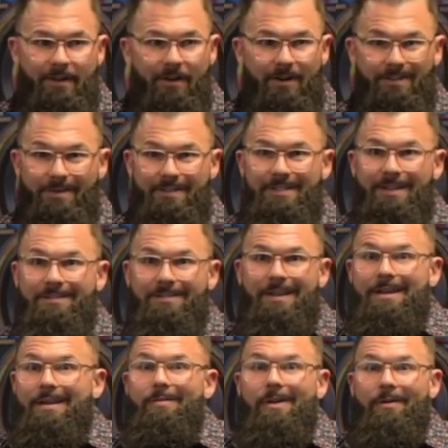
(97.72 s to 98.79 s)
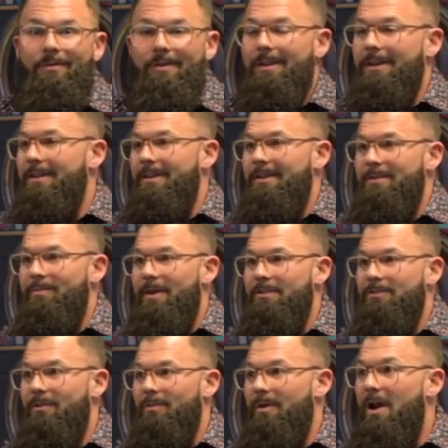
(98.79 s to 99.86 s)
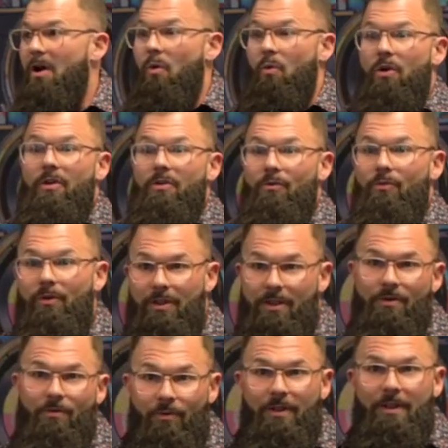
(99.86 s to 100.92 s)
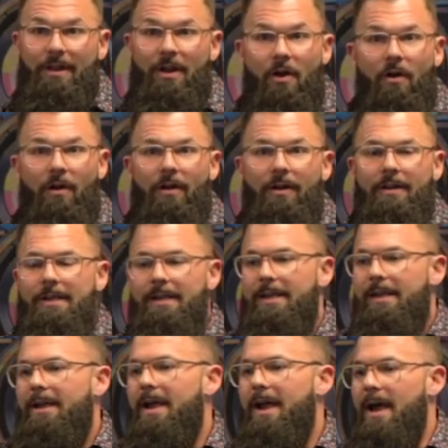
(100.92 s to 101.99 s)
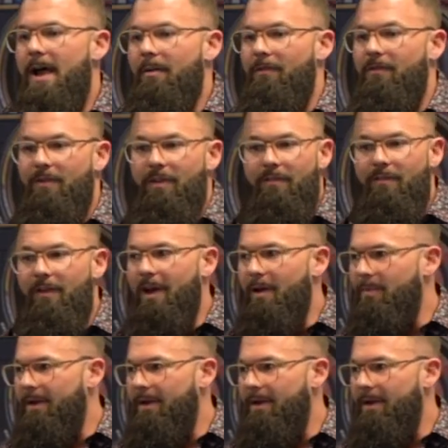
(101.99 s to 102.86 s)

encouragement because I was like, I'm not really anything special, but I'll work really, really hard. Uh, and from the very